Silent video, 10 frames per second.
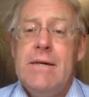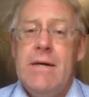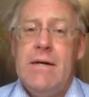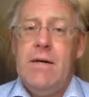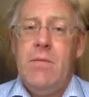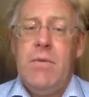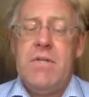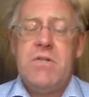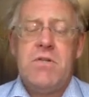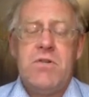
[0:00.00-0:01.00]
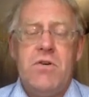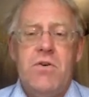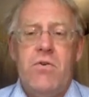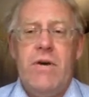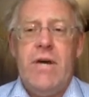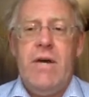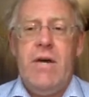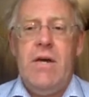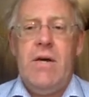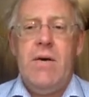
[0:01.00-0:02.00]
uh, but it's also
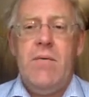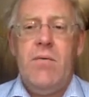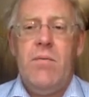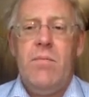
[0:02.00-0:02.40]
a uh,